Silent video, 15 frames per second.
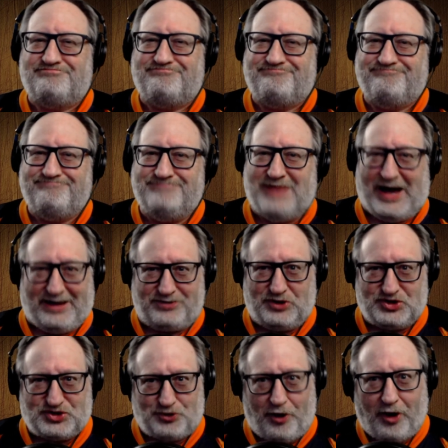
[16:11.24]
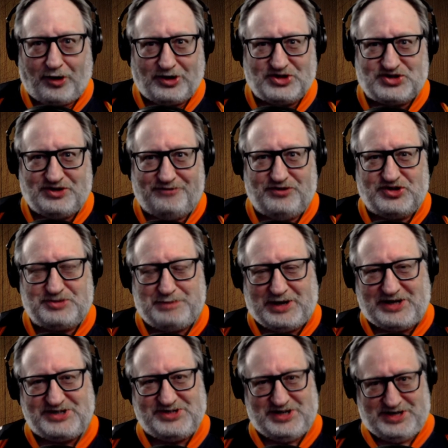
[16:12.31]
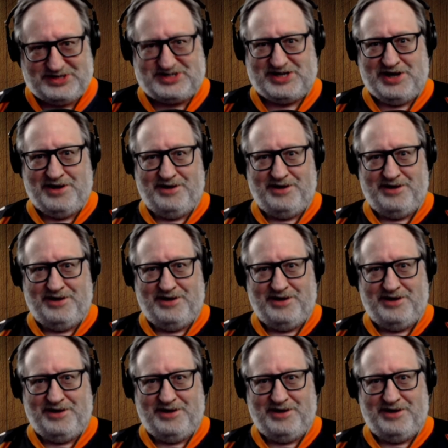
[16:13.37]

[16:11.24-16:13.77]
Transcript: not the strongest of the species.